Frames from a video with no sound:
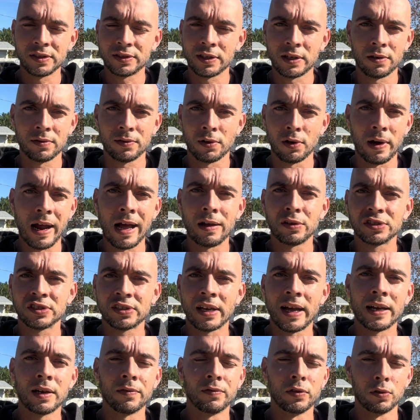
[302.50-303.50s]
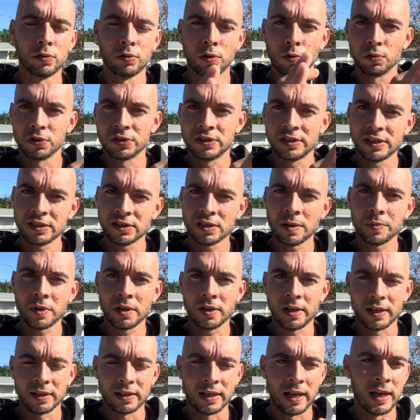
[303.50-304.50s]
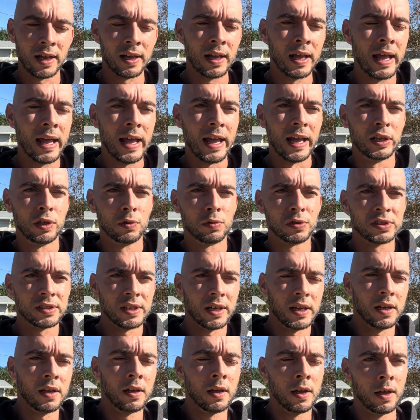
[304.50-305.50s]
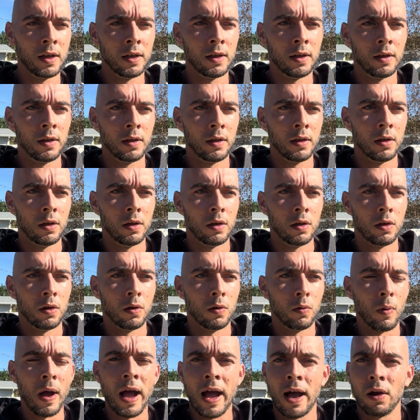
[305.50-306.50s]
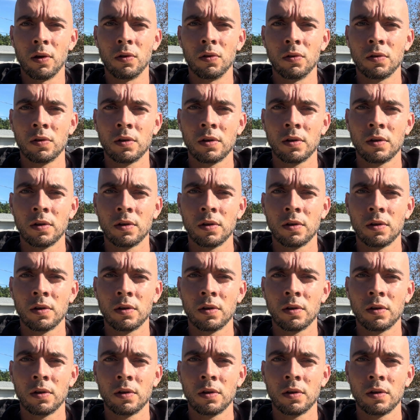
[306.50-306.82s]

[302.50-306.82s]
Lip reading: that are outside of you, you will see something like that, and you will say, "Wow,